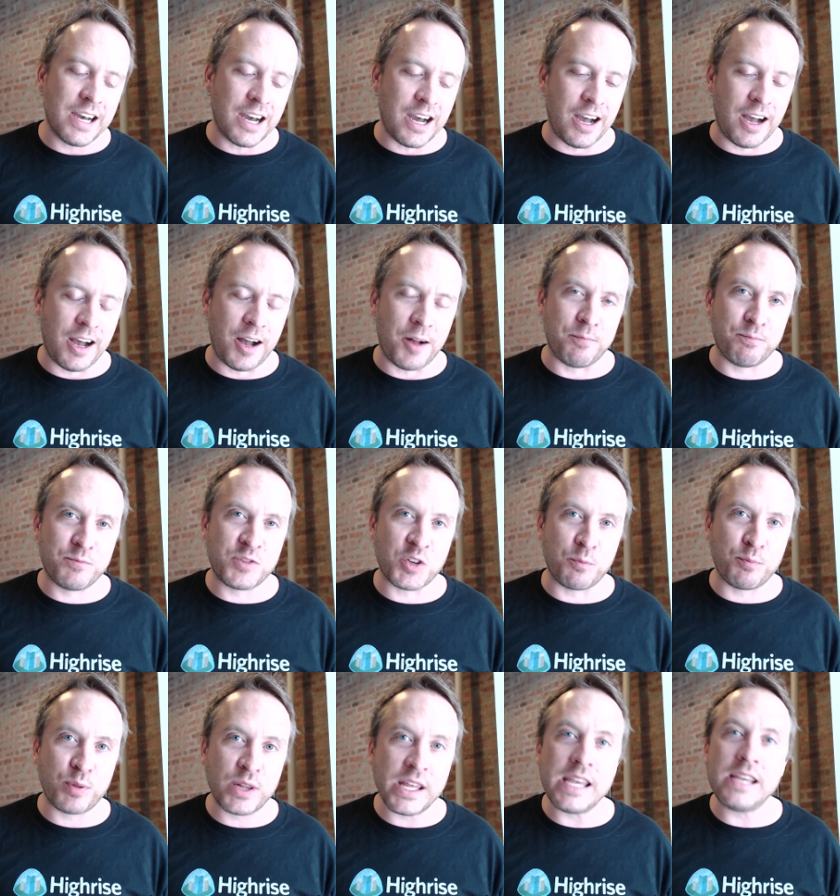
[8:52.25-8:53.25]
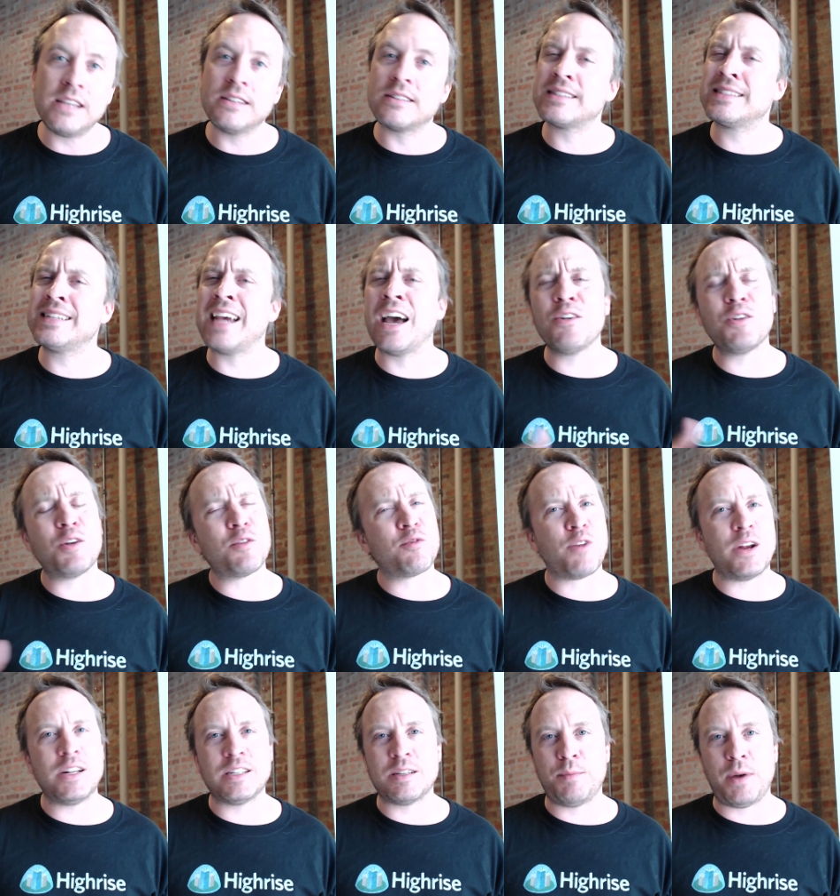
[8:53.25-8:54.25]
Um, so please tell your
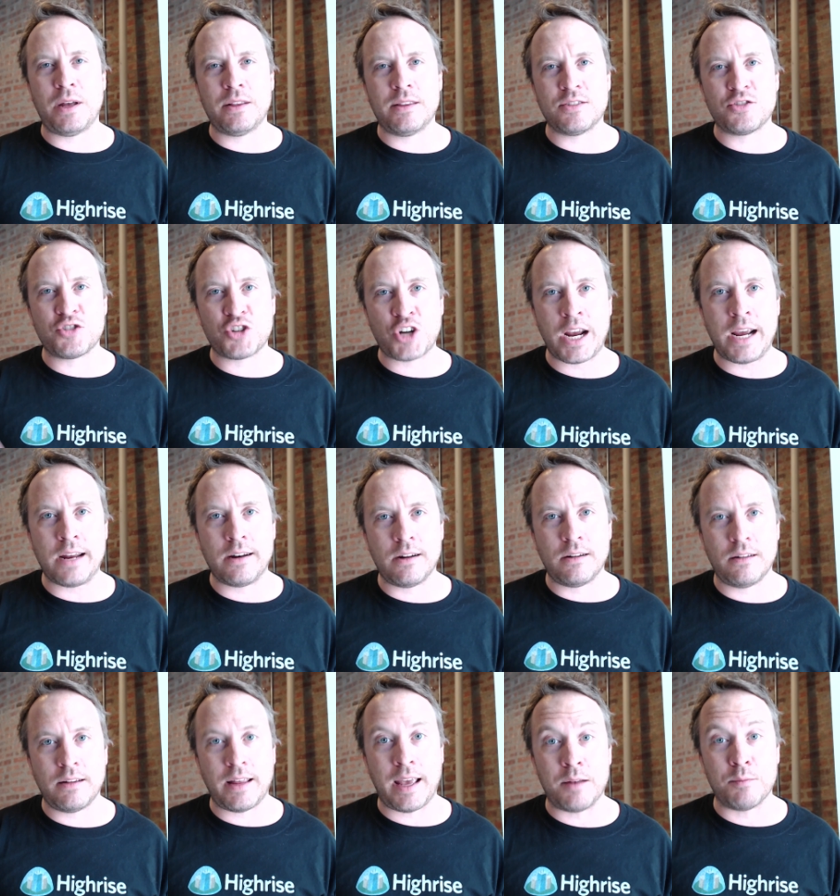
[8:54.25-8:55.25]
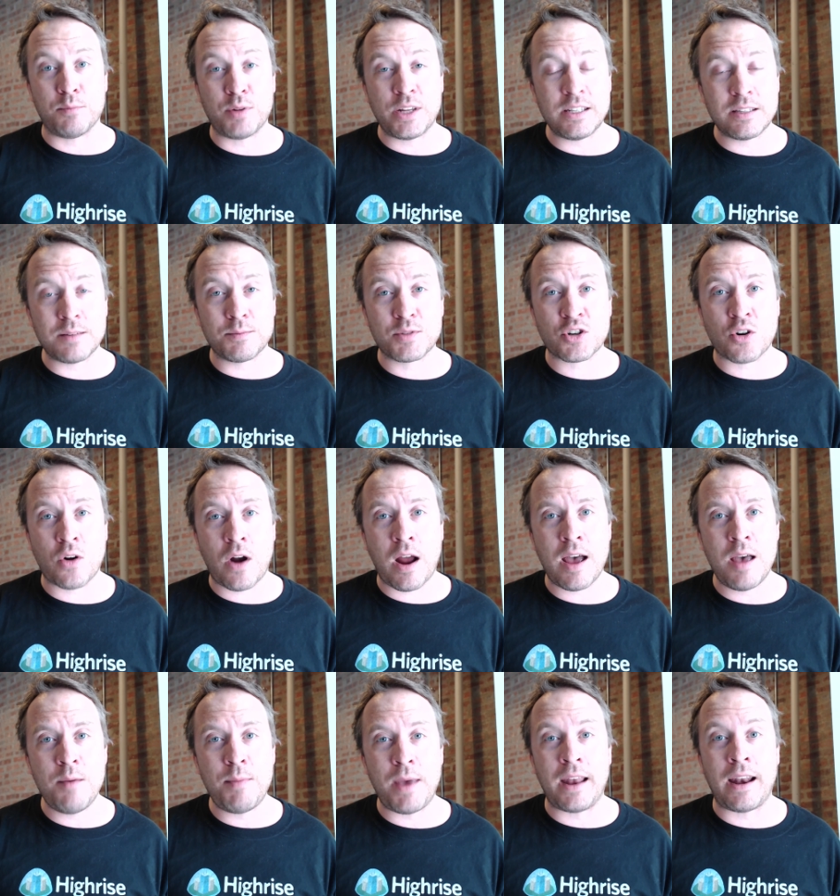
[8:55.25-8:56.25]
friends about this channel, and please
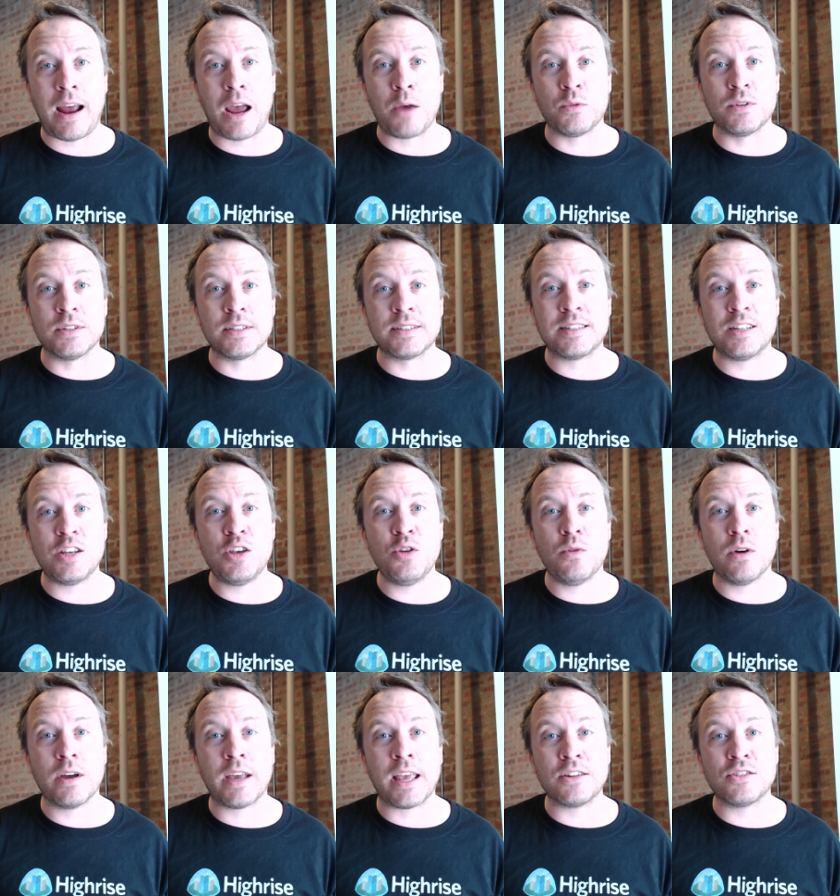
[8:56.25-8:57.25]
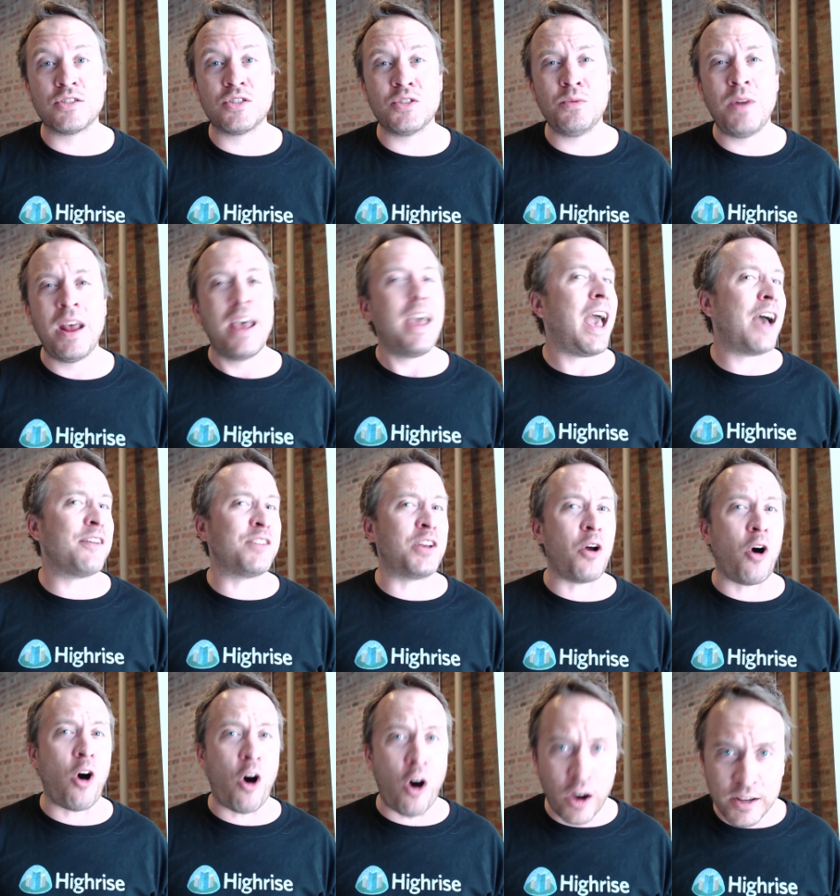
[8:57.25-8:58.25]
subscribe, and I will see you again soon. Have
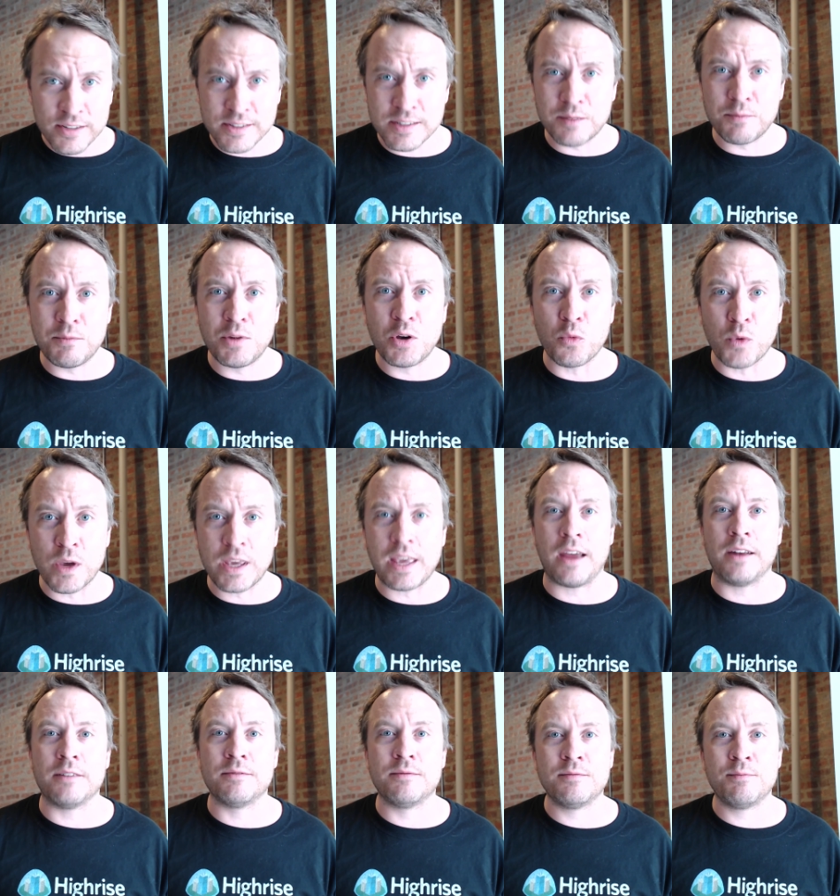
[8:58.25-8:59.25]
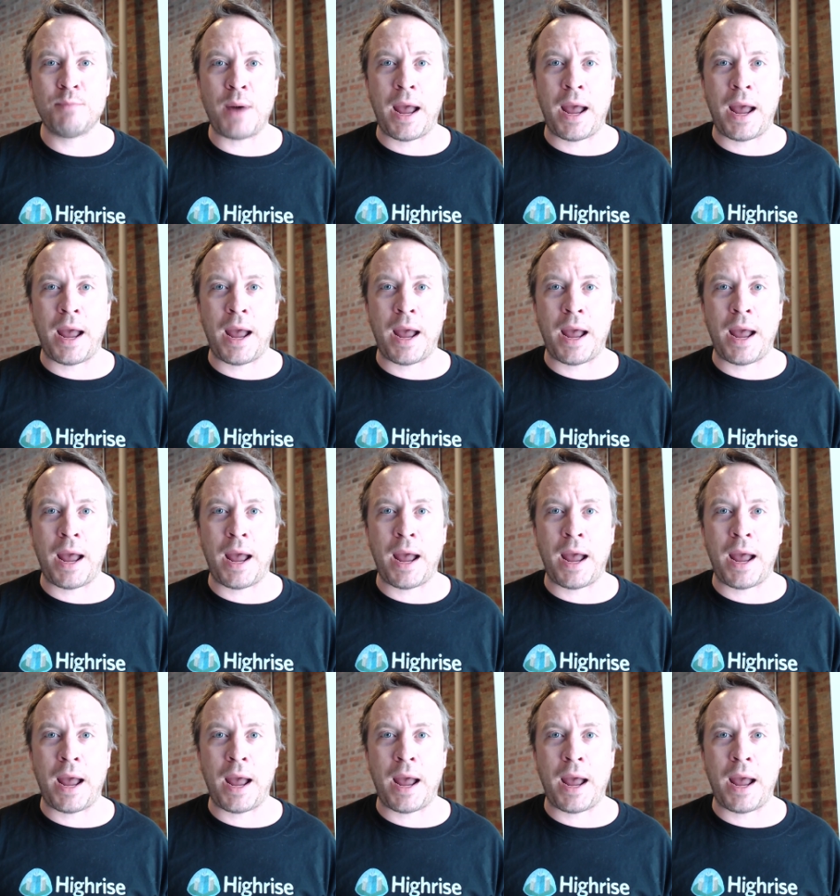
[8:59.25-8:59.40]
an awesome weekend.